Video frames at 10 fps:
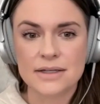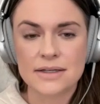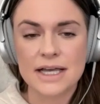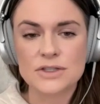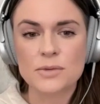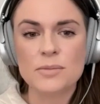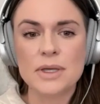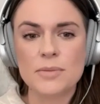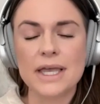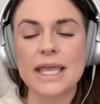That's what
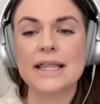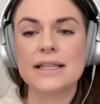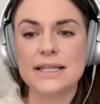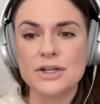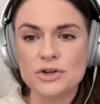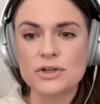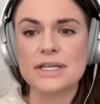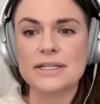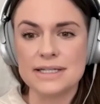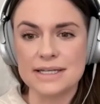people like, it
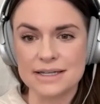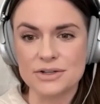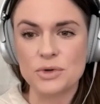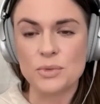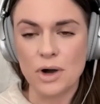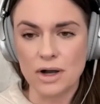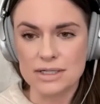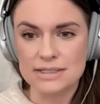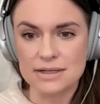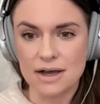literally did. You walked
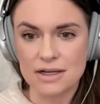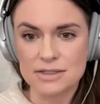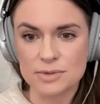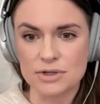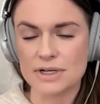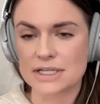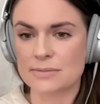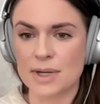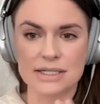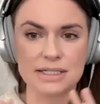into the hospital
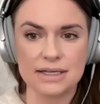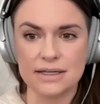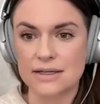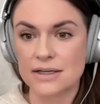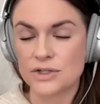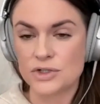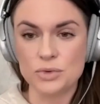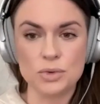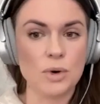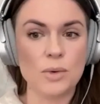expecting to
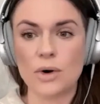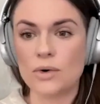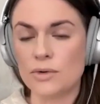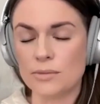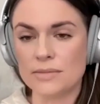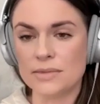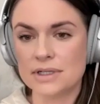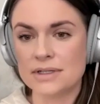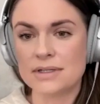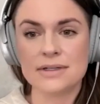go home
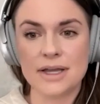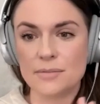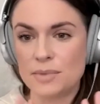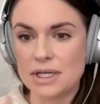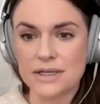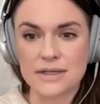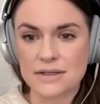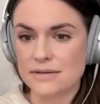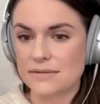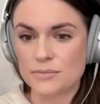and be
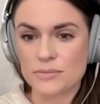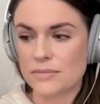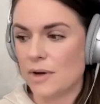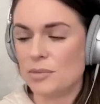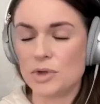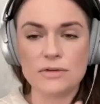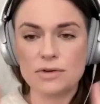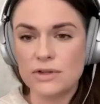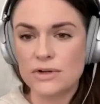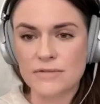a beautiful
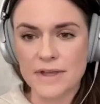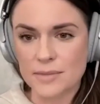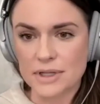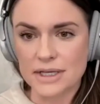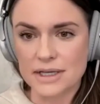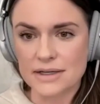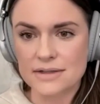little family,